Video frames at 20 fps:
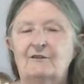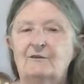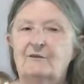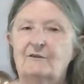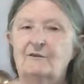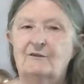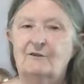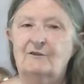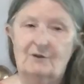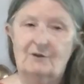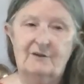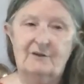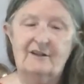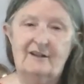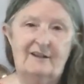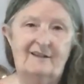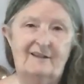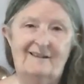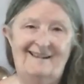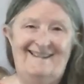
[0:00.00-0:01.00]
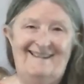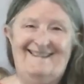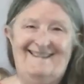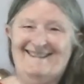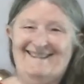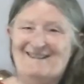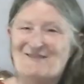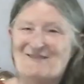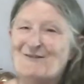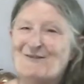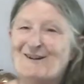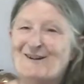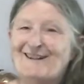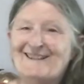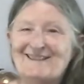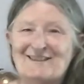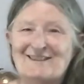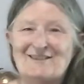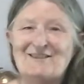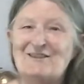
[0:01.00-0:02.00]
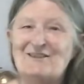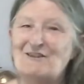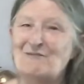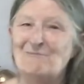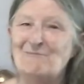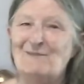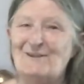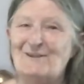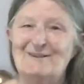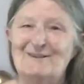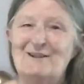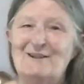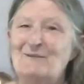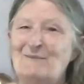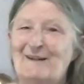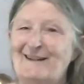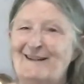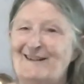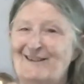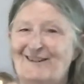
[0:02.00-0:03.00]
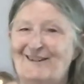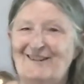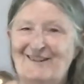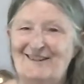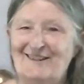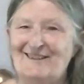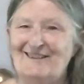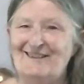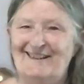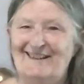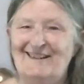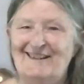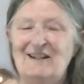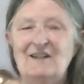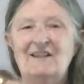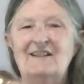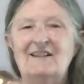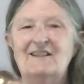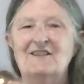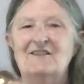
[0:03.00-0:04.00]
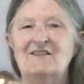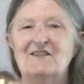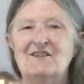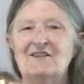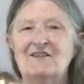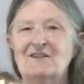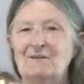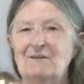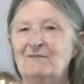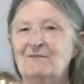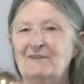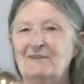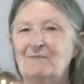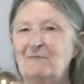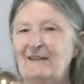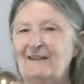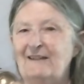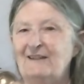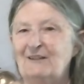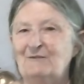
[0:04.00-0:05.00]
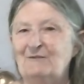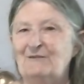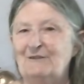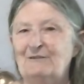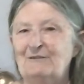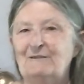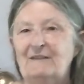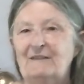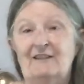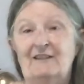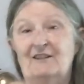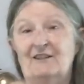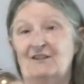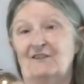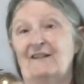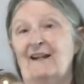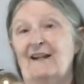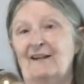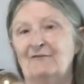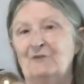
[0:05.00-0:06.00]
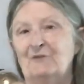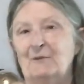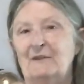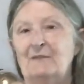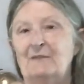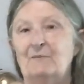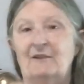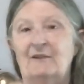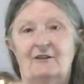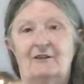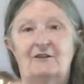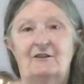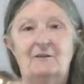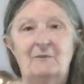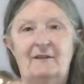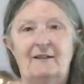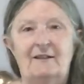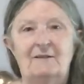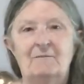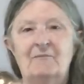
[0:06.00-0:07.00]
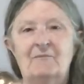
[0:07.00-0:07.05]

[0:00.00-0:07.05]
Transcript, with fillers: okay, why is this bird on my cart? Is this something meaningful? It doesn't have to be, but it could be.